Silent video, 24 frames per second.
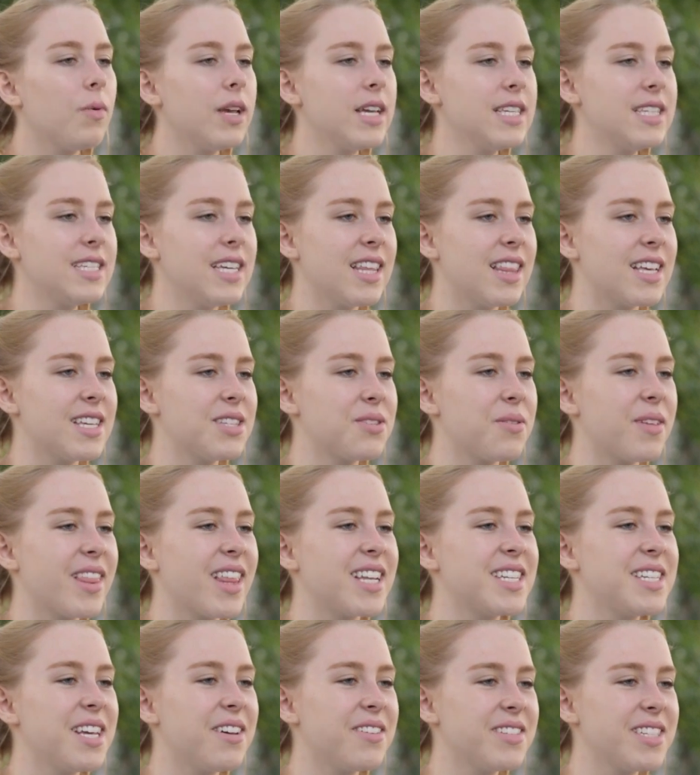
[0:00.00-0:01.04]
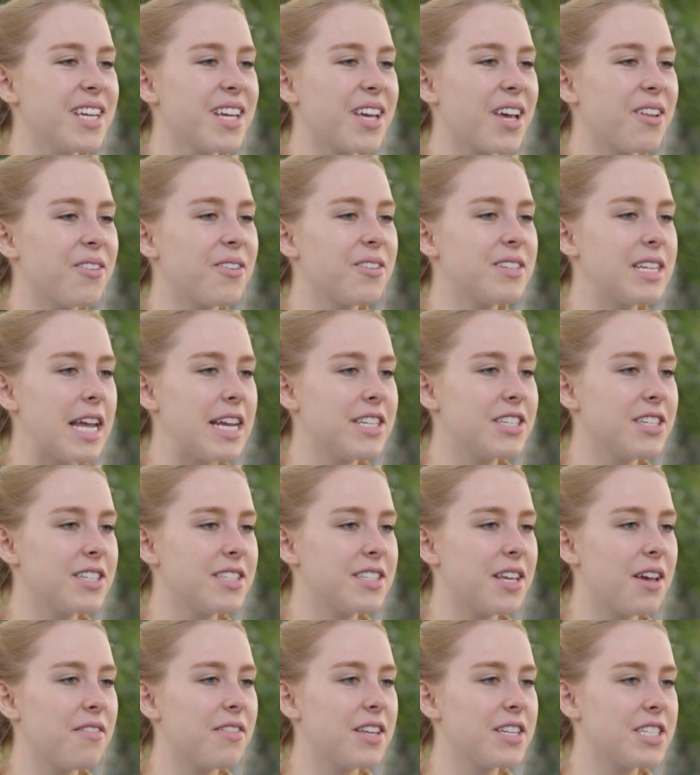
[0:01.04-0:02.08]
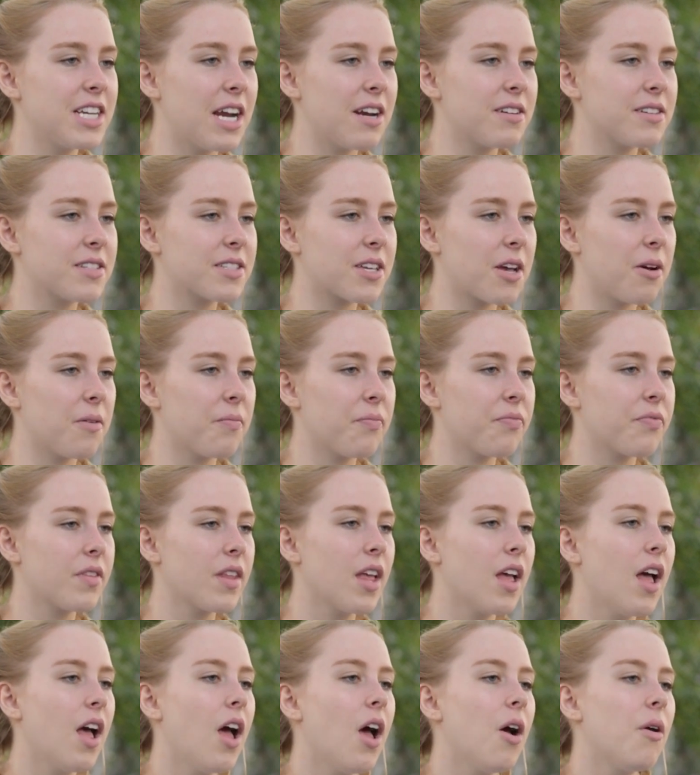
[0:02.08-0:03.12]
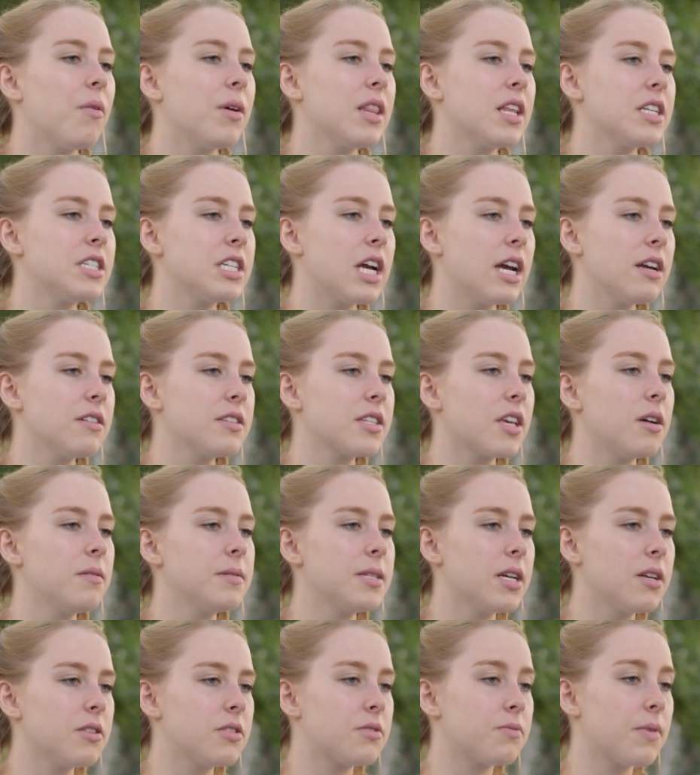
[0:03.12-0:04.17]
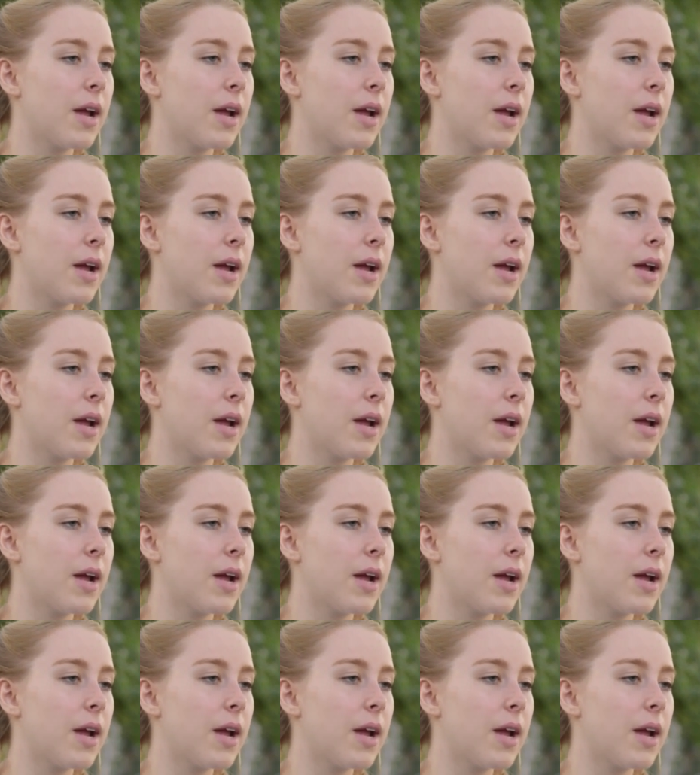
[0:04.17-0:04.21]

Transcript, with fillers: We see this with the tilting and rotations of the gyroscope. When the gyroscope tilts